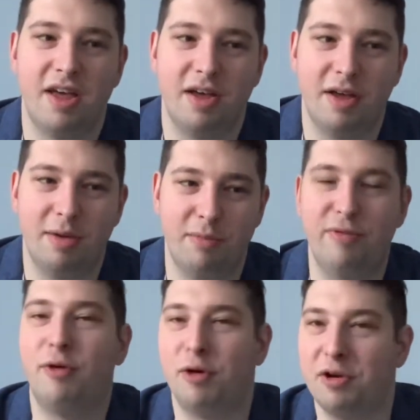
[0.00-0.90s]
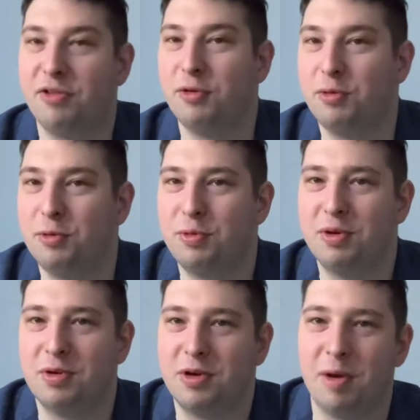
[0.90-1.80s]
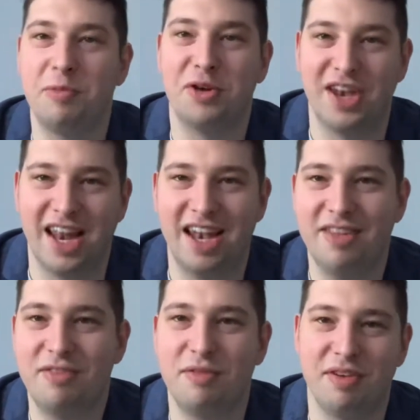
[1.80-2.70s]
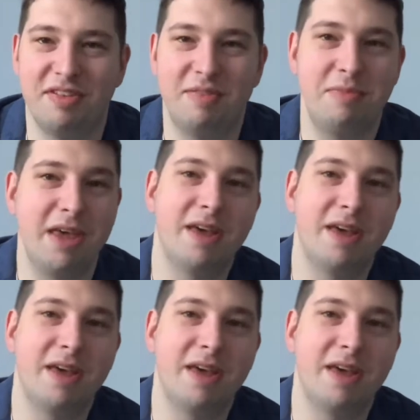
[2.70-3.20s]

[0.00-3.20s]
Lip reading: before to come to the Netherlands to visit me.